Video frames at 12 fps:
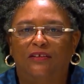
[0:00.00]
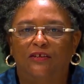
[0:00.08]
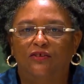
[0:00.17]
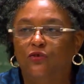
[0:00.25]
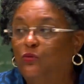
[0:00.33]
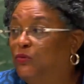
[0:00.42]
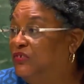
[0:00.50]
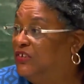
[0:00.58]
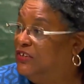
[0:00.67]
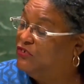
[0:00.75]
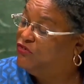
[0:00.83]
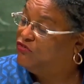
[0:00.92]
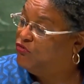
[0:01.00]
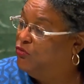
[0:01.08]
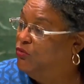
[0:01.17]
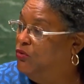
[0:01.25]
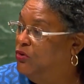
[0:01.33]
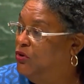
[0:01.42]
the news is
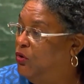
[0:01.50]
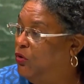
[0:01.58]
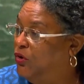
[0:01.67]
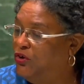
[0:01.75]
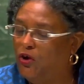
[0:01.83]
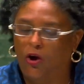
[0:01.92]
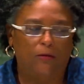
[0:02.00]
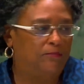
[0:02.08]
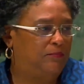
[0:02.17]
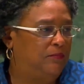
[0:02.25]
true or not.